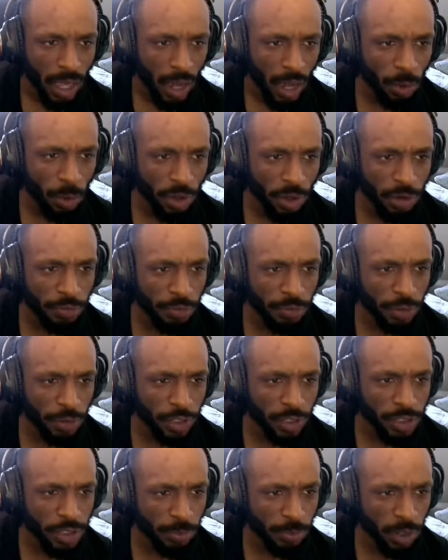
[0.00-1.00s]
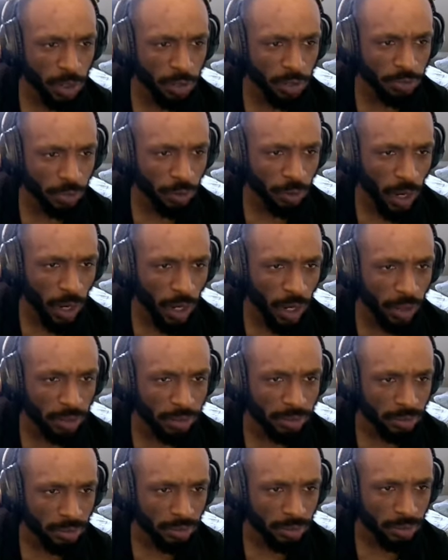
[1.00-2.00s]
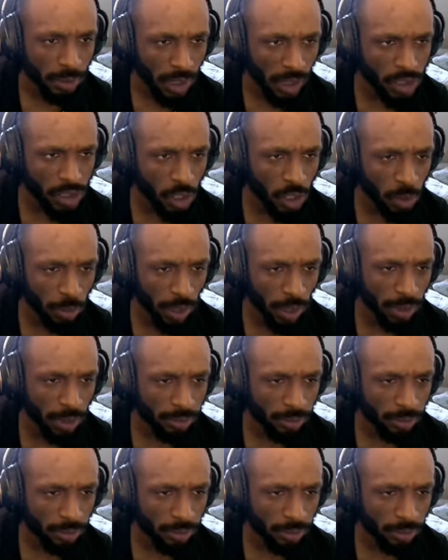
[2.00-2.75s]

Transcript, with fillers: wonder if you disappeared for a while. Let's hope not.